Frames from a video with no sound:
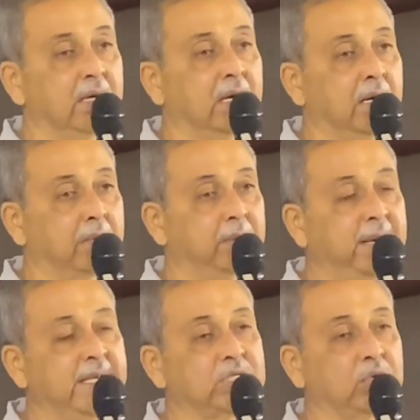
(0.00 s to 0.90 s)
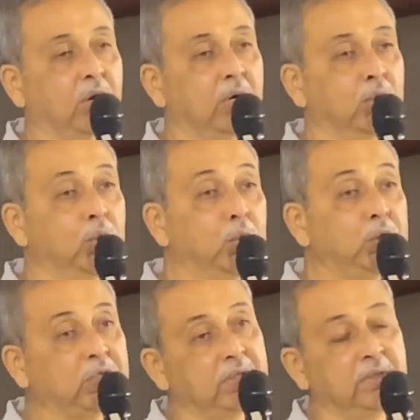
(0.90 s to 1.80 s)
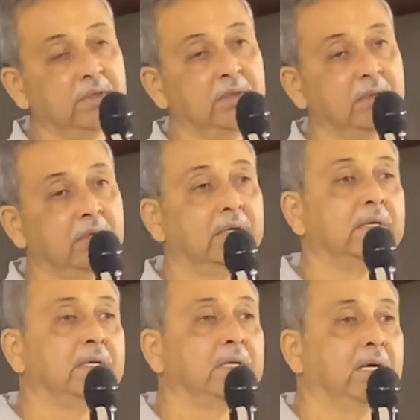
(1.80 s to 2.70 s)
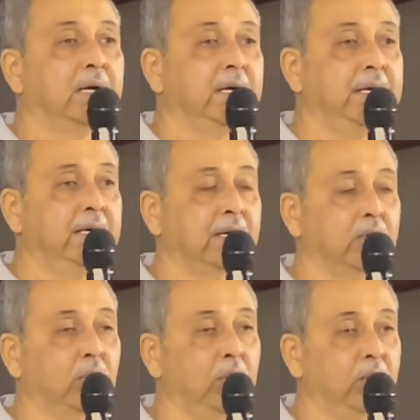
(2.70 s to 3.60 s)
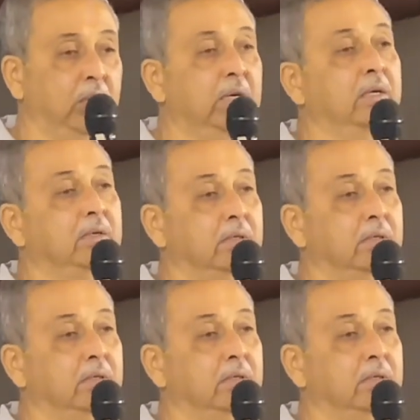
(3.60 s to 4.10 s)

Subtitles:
a place called Hurt, near Cologne.